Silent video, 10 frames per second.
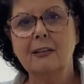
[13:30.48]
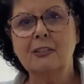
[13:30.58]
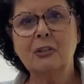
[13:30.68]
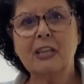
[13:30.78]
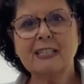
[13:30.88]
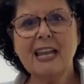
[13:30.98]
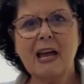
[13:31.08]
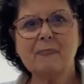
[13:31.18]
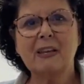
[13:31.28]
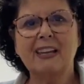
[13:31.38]
took his
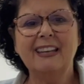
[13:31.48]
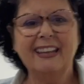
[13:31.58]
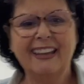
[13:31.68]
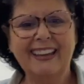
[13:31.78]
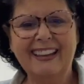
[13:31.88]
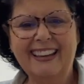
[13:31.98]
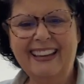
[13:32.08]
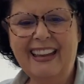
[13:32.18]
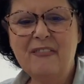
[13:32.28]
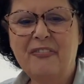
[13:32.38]
napkin
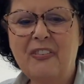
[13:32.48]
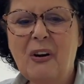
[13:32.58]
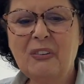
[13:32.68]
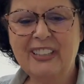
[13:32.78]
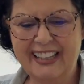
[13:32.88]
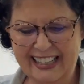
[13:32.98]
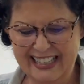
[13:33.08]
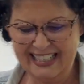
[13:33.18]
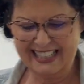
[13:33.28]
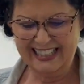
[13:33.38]
and folded
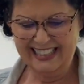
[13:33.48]
it,